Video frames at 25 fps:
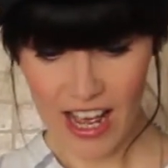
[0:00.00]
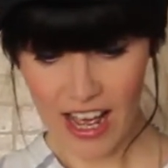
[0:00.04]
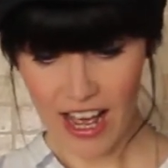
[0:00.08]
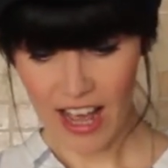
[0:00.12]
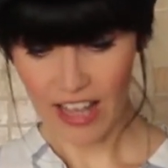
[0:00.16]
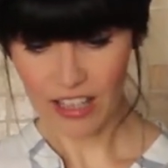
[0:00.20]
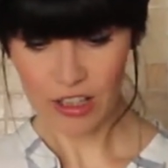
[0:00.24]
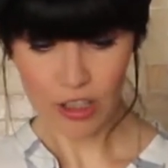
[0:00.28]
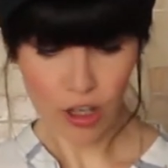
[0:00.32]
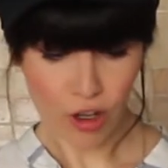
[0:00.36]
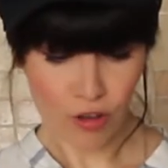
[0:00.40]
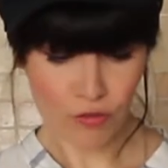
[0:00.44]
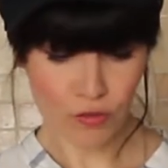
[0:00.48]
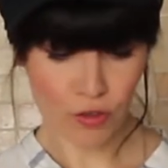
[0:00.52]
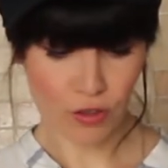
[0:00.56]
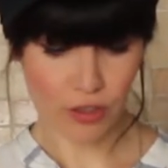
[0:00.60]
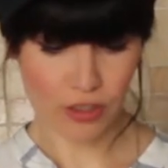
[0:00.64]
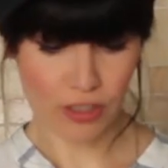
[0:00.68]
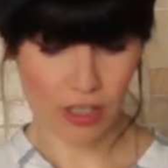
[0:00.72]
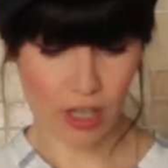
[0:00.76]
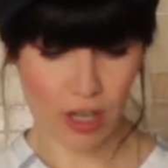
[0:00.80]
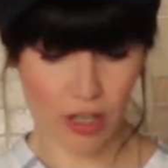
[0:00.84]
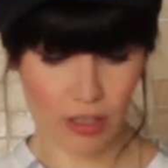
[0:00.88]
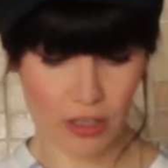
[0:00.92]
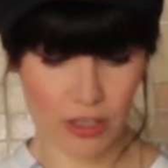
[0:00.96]
I love all
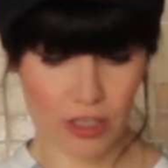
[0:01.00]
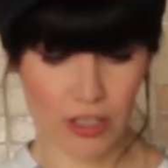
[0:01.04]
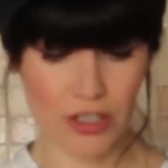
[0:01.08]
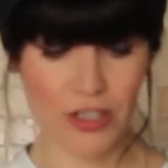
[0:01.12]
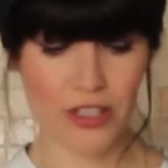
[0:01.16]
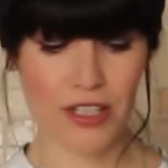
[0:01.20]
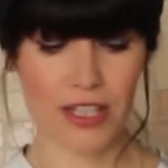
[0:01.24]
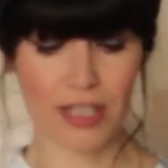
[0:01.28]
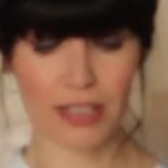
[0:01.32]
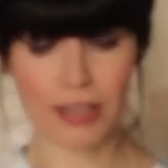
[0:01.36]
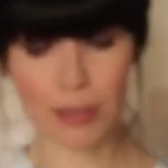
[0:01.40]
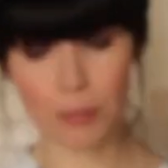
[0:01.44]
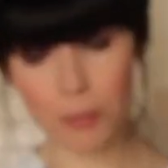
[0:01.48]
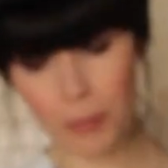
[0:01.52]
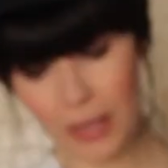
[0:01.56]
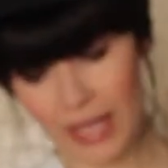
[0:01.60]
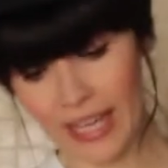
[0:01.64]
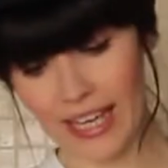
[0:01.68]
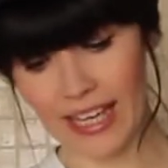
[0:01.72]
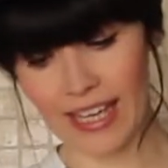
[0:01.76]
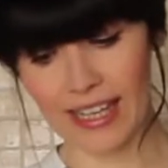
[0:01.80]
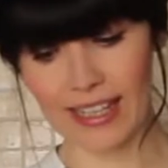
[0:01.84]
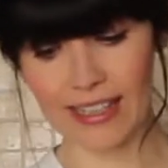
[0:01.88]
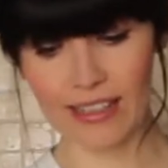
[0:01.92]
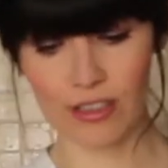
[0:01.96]
the colors, like the
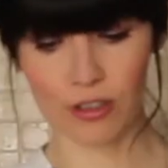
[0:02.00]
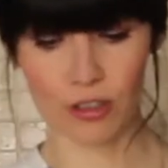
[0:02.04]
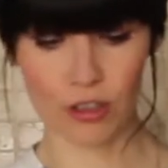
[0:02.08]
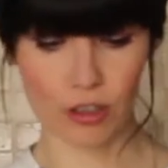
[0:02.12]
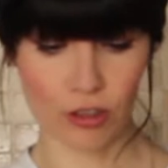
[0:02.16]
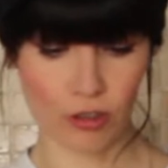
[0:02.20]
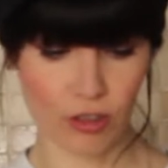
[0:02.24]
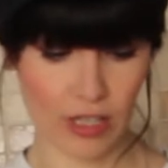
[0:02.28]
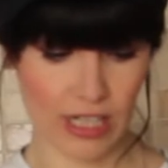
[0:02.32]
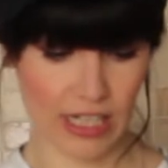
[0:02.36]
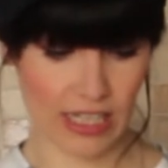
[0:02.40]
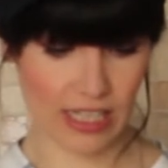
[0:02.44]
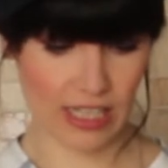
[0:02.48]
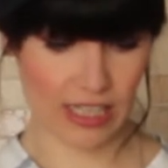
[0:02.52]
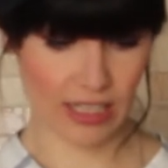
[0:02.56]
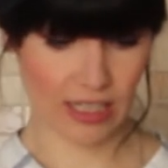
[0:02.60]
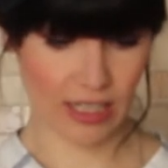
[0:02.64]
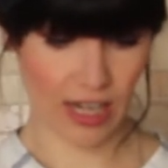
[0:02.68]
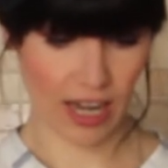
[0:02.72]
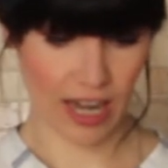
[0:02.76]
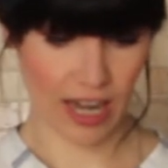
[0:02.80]
pink and the green,